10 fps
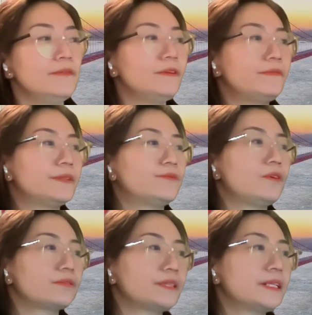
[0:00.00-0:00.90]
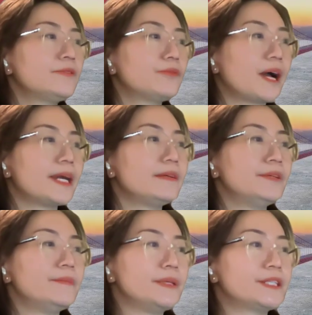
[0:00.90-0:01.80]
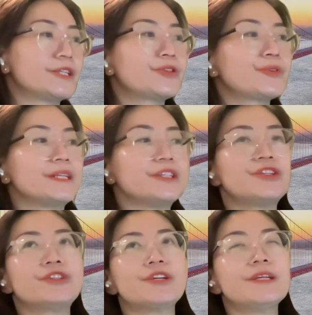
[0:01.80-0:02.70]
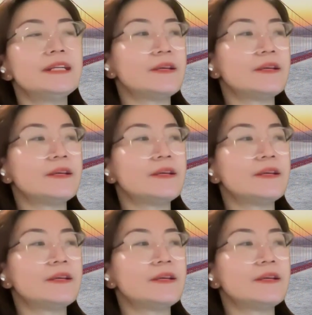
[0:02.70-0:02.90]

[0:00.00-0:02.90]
with the voting right limited to decisions